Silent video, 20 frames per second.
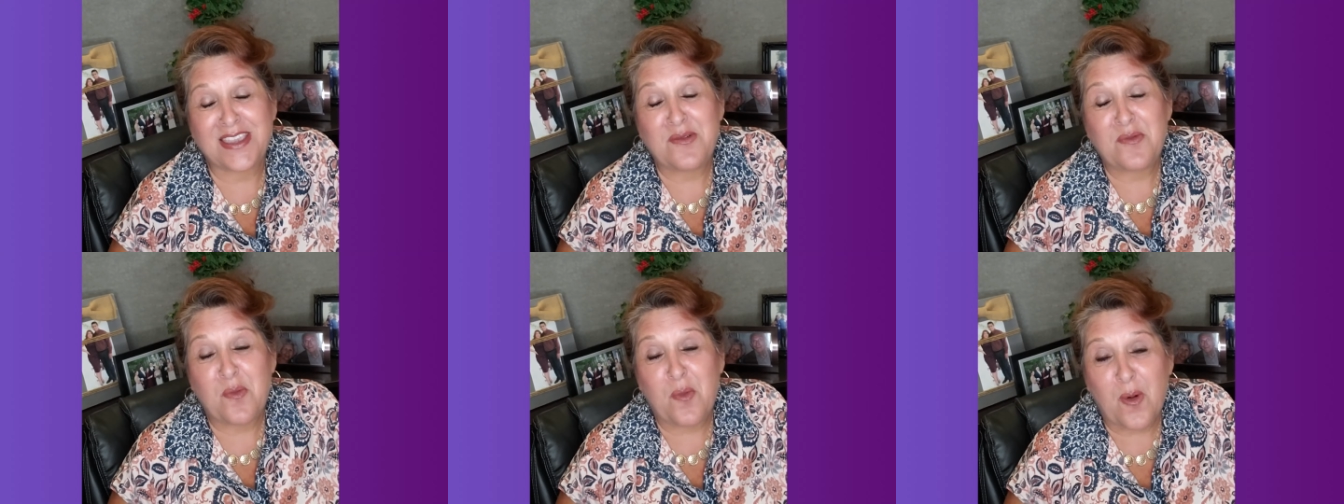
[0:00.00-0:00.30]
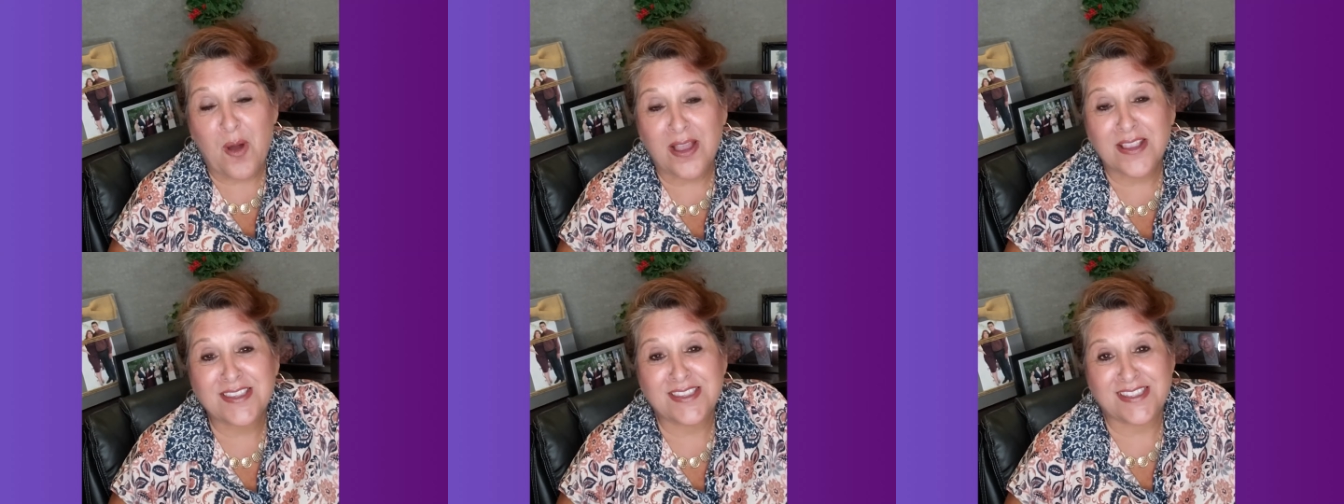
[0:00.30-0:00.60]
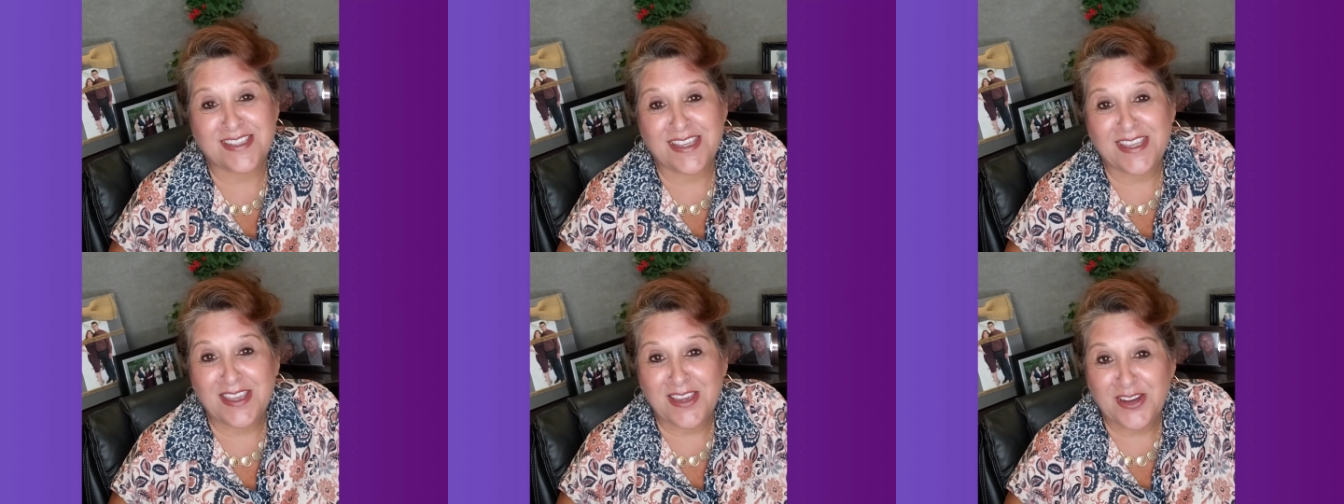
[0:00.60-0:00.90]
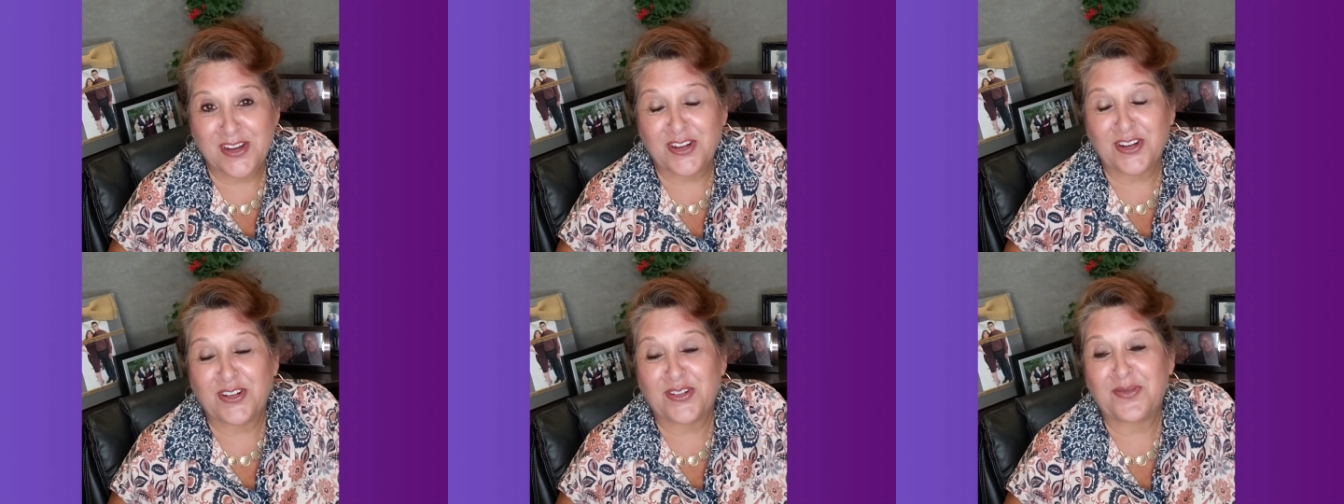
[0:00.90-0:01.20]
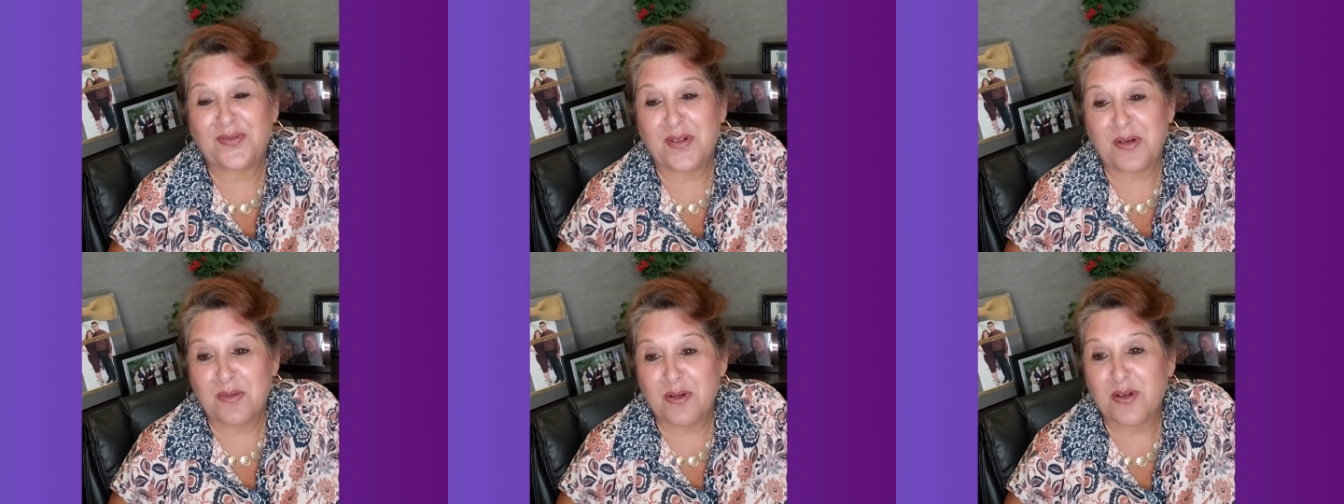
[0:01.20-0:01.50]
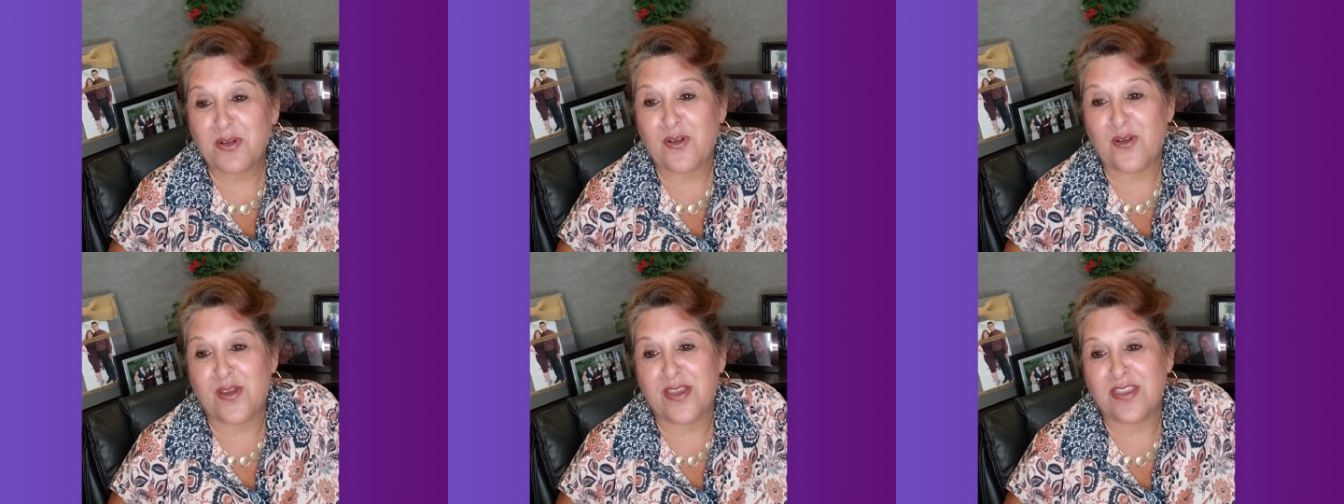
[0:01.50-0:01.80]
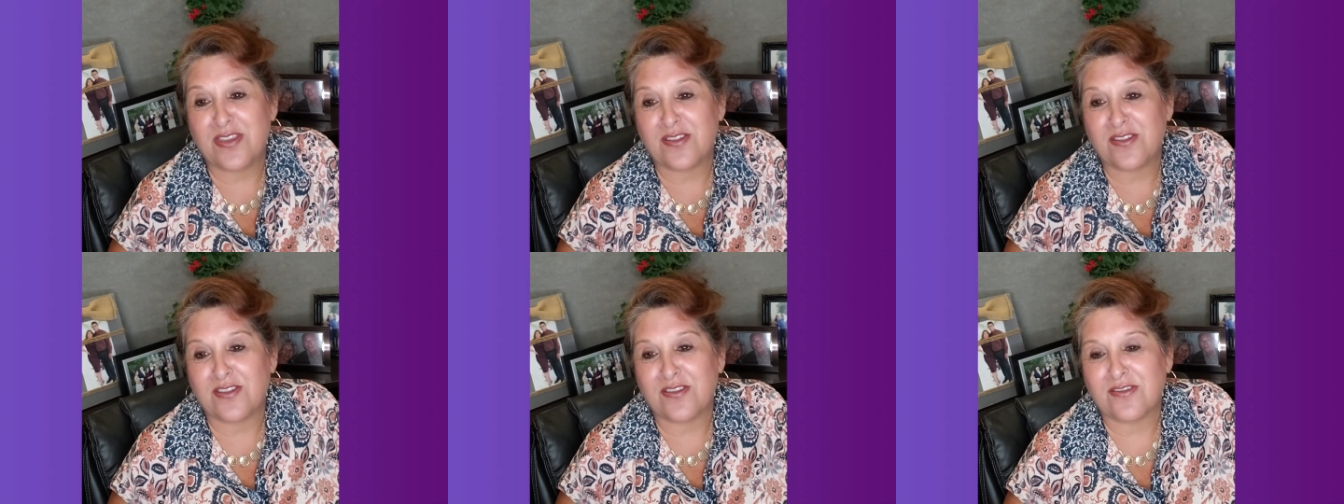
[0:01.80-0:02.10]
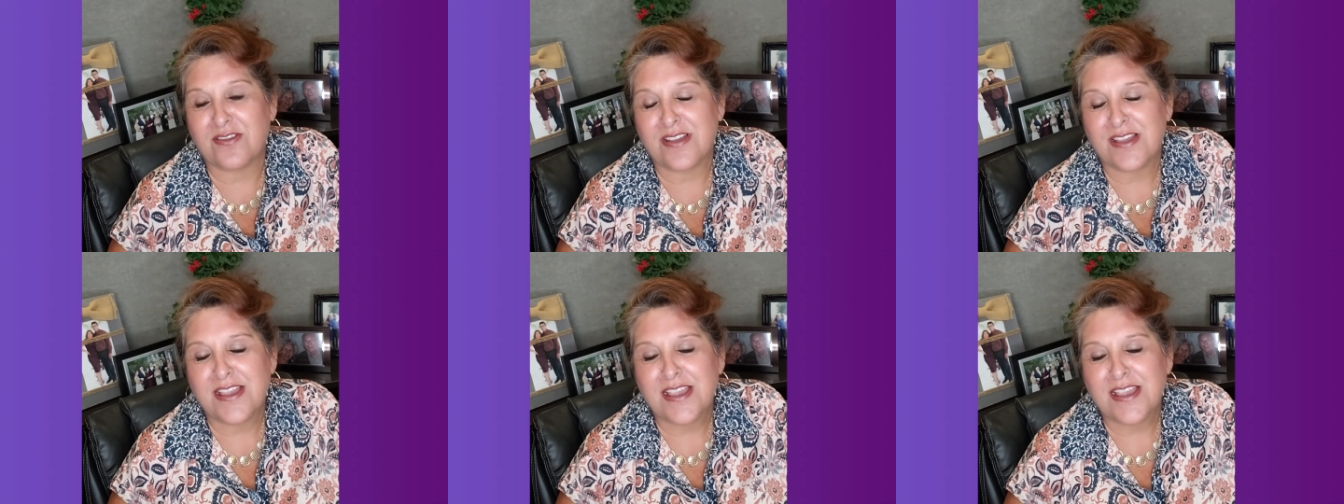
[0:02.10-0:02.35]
He wants to hear what we're going through.